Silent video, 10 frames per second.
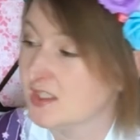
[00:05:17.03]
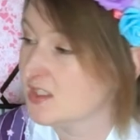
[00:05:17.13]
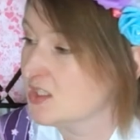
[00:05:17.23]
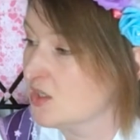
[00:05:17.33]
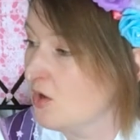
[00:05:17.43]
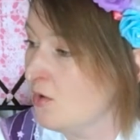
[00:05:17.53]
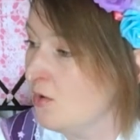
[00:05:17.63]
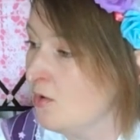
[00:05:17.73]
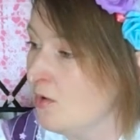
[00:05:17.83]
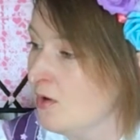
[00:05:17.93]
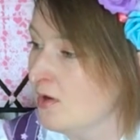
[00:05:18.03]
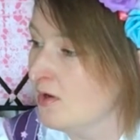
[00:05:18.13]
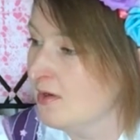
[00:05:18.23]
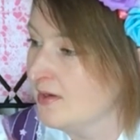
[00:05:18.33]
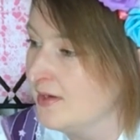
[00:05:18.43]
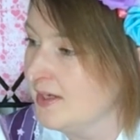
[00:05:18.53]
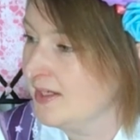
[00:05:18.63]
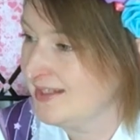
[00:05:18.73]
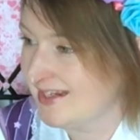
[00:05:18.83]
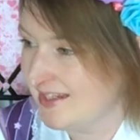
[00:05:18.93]
So
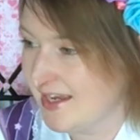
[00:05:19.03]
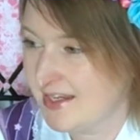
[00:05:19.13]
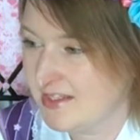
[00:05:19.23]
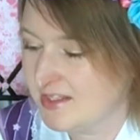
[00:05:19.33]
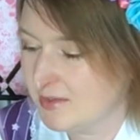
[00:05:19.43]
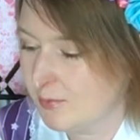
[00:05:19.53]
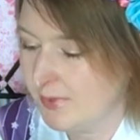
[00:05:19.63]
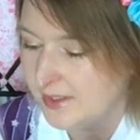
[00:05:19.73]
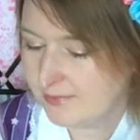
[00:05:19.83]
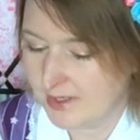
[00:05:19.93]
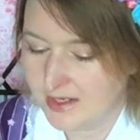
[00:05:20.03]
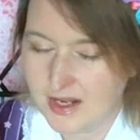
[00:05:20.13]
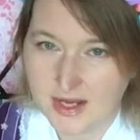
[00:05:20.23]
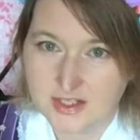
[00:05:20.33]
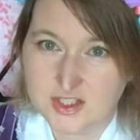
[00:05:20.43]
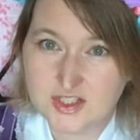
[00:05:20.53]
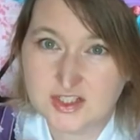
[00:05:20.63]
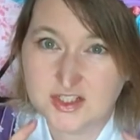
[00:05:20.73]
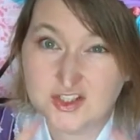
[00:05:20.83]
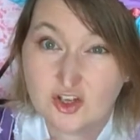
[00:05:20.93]
in that case, we really liked
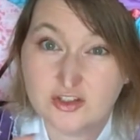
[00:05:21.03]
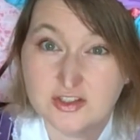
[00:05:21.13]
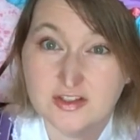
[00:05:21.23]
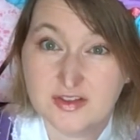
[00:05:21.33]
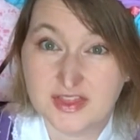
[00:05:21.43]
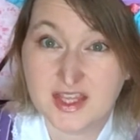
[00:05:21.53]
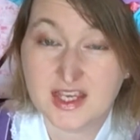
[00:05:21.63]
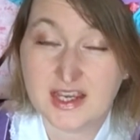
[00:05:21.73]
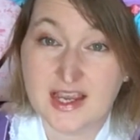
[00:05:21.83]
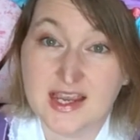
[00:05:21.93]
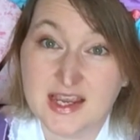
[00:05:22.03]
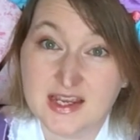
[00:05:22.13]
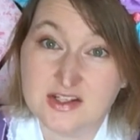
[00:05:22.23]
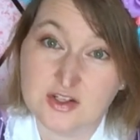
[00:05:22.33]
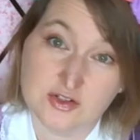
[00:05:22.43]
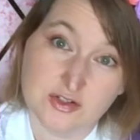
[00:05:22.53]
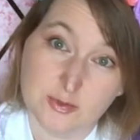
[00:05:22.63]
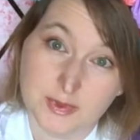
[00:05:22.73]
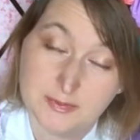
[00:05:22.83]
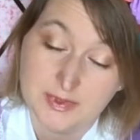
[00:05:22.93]
the dotted thing and also
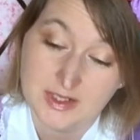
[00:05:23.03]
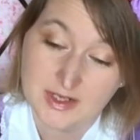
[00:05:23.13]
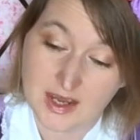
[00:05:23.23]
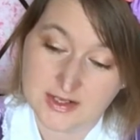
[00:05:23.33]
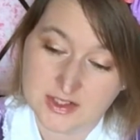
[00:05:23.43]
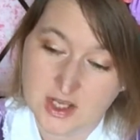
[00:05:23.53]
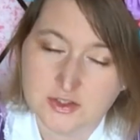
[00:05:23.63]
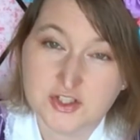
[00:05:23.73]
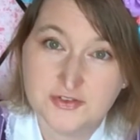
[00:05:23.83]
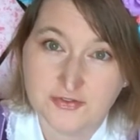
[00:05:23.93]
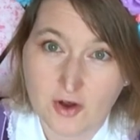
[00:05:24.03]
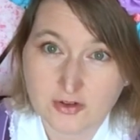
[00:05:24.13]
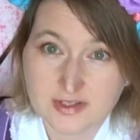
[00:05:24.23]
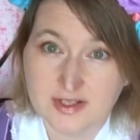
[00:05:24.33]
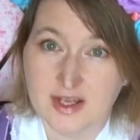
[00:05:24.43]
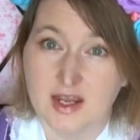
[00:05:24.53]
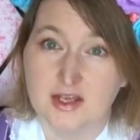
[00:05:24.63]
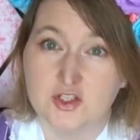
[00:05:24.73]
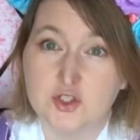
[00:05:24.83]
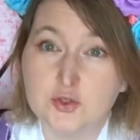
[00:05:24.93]
we really liked the chiffon that I
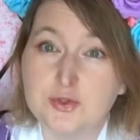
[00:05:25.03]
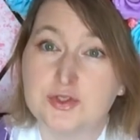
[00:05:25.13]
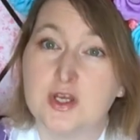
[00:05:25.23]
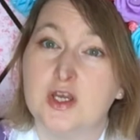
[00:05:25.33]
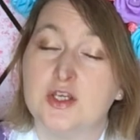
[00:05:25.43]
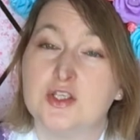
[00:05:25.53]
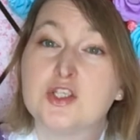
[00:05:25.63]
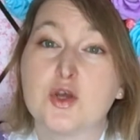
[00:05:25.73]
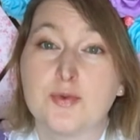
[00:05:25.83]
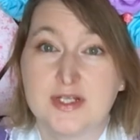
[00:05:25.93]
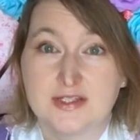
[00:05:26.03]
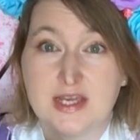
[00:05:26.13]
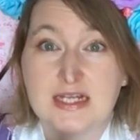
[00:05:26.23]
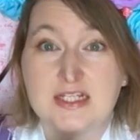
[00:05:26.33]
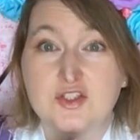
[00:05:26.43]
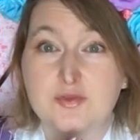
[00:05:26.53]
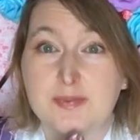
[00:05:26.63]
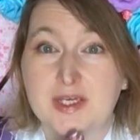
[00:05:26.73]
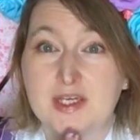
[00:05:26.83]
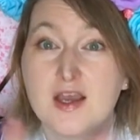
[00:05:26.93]
had used. So we decided to
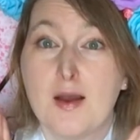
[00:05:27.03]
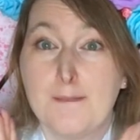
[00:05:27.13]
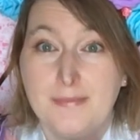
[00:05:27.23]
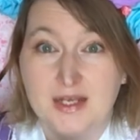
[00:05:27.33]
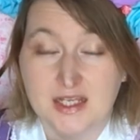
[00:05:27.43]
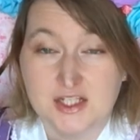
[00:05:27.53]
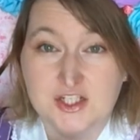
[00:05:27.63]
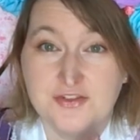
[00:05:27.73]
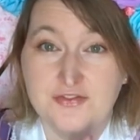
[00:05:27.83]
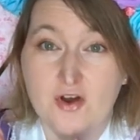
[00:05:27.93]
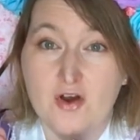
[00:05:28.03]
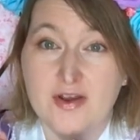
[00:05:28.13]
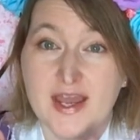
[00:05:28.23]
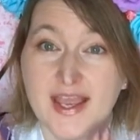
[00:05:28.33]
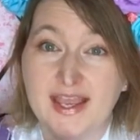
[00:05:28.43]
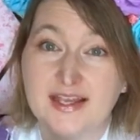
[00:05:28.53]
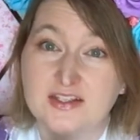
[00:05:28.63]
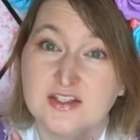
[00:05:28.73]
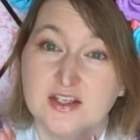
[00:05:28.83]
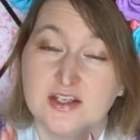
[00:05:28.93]
pick plain chiffon
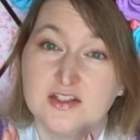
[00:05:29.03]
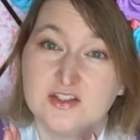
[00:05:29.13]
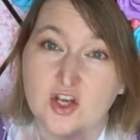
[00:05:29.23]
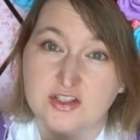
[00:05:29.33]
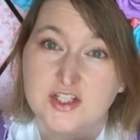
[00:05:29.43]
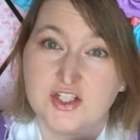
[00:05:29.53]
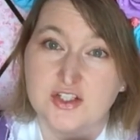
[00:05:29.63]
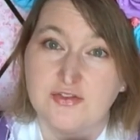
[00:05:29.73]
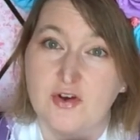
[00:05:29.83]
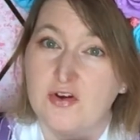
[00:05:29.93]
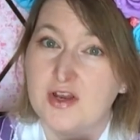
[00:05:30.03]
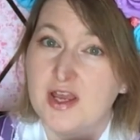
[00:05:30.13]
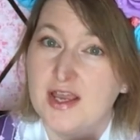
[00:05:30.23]
and dotted chiffon